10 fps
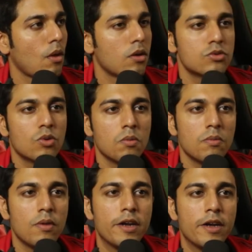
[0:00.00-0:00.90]
So
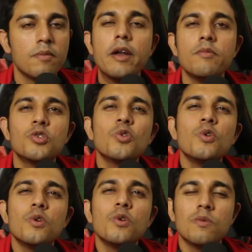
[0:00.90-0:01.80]
let me show
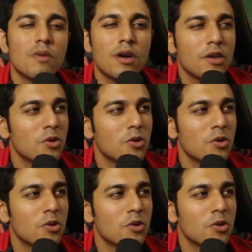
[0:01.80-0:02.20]
you a